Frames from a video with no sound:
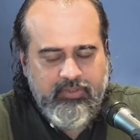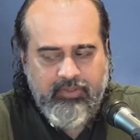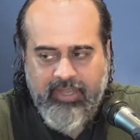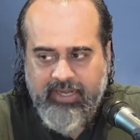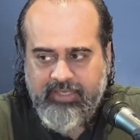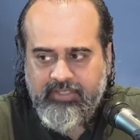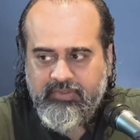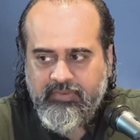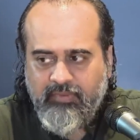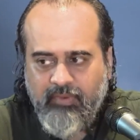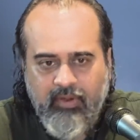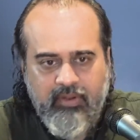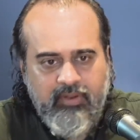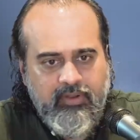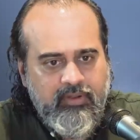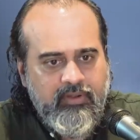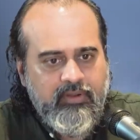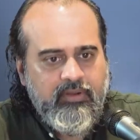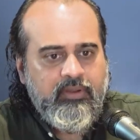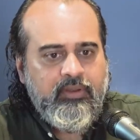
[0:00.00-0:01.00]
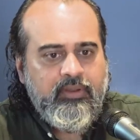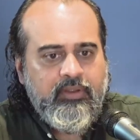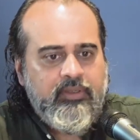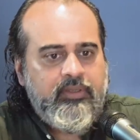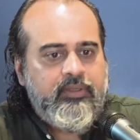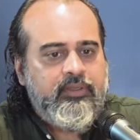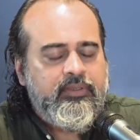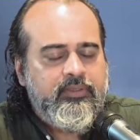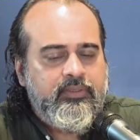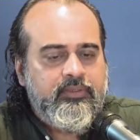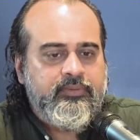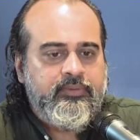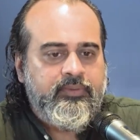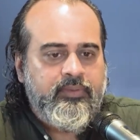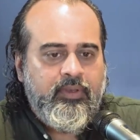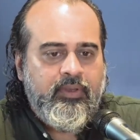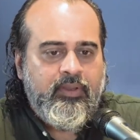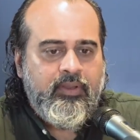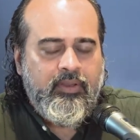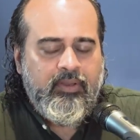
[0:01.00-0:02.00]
So that's what our